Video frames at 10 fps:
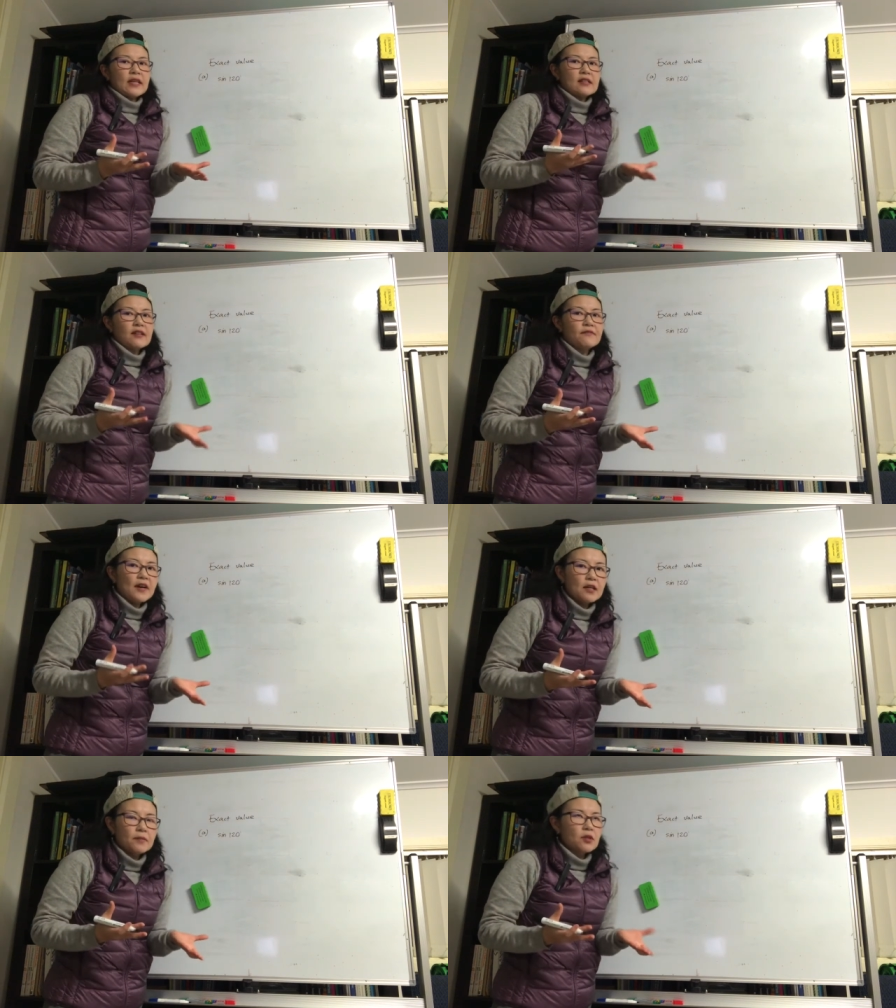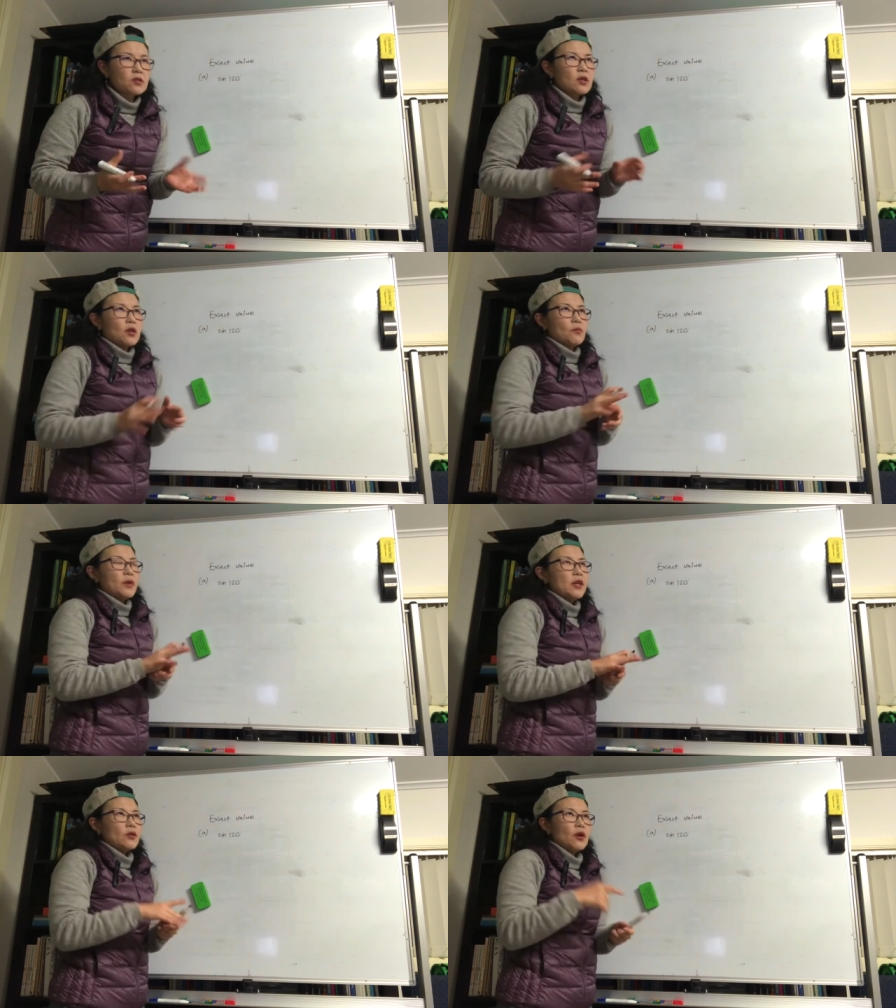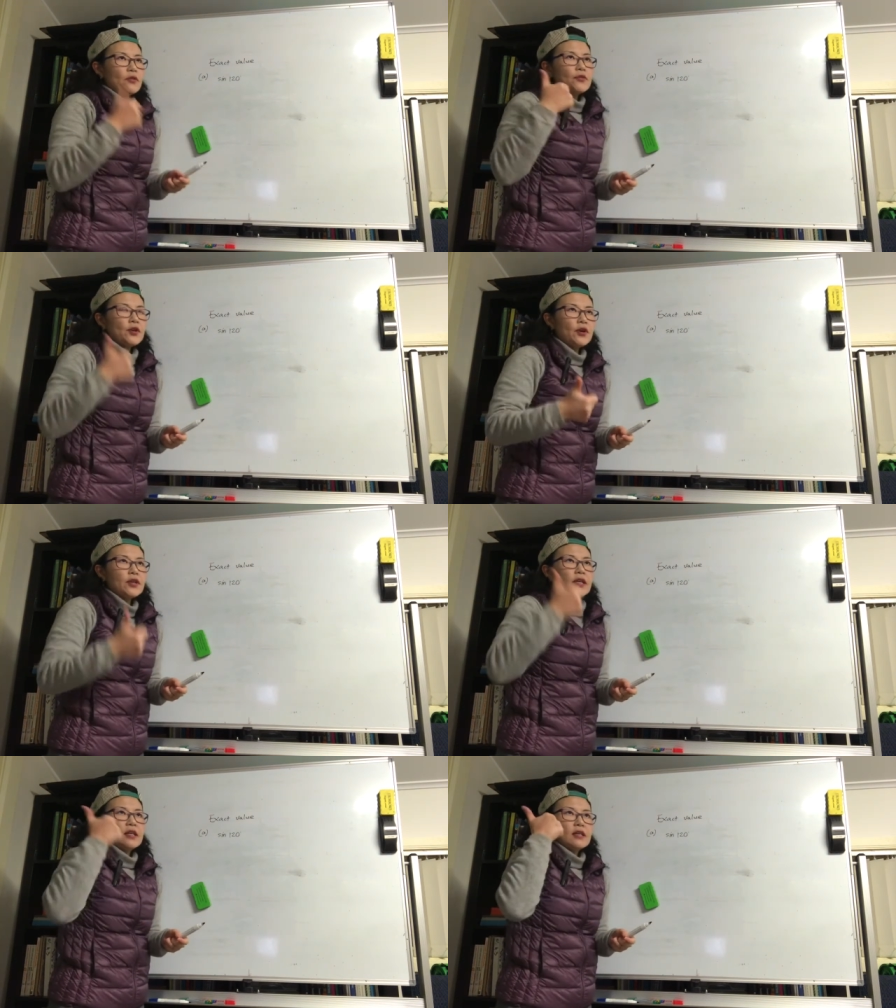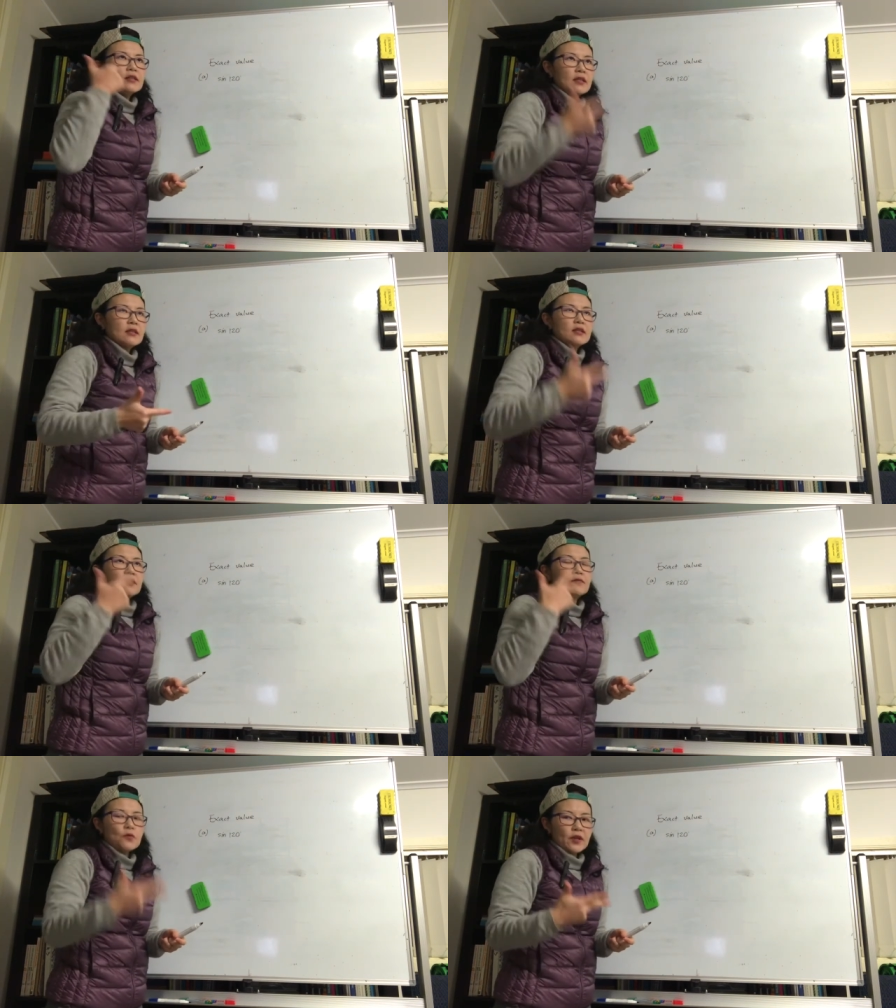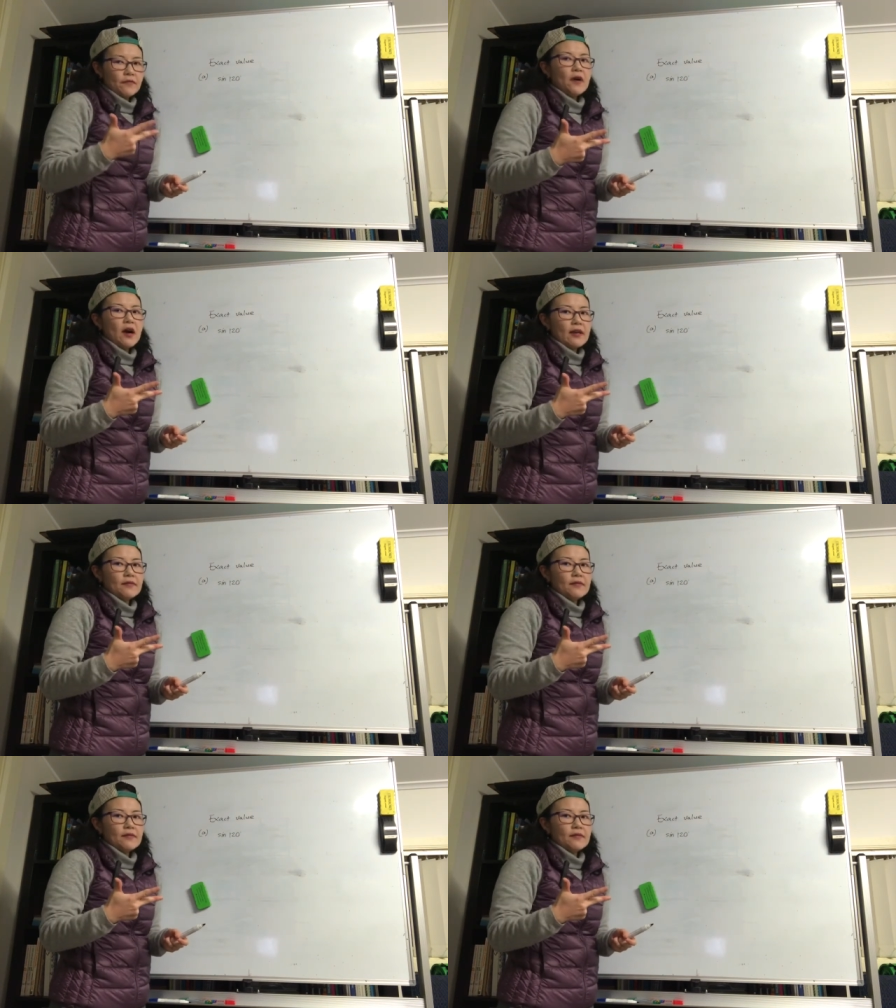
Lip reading: exact value because we know 30, 60, 45.